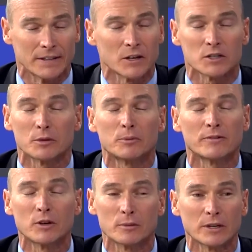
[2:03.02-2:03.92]
there's the
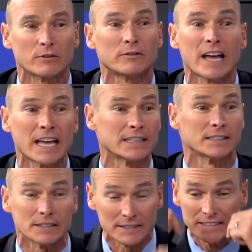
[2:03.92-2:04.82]
proverbial
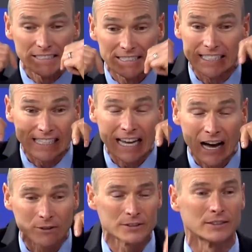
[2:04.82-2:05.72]
fangs sticking
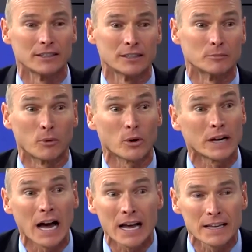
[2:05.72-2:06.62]
out. And the poor
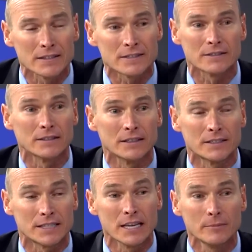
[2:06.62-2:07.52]
guy he's
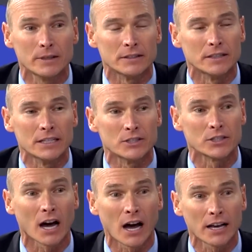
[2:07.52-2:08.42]
timid, he's
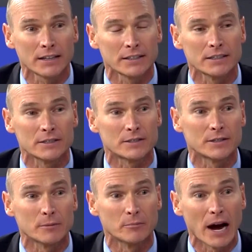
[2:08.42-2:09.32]
shy, and he's
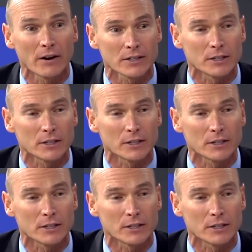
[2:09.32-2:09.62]
embarrassed